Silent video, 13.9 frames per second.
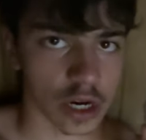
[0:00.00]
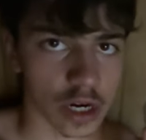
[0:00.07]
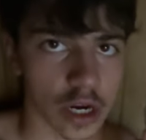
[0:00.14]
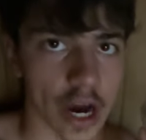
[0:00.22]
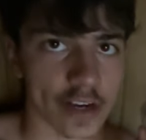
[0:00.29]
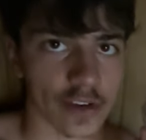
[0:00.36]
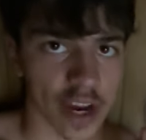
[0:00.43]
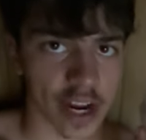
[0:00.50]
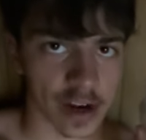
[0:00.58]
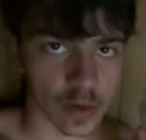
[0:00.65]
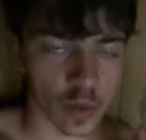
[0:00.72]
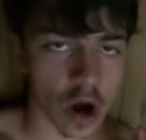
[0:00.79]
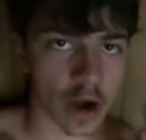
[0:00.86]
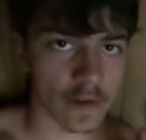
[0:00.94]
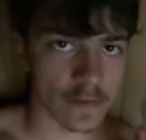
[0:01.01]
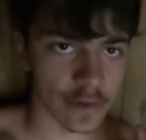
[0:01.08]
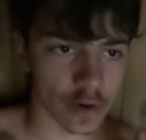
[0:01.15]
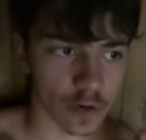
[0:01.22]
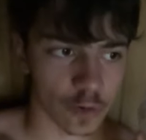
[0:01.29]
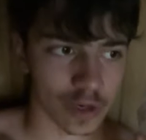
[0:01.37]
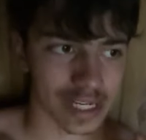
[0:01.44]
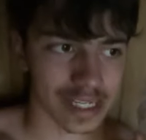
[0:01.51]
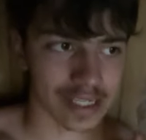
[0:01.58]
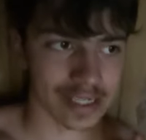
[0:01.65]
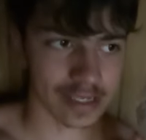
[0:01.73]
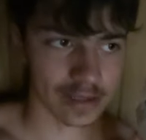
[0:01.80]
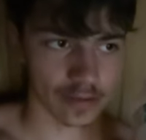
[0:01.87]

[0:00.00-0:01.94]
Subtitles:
God created water for a reason.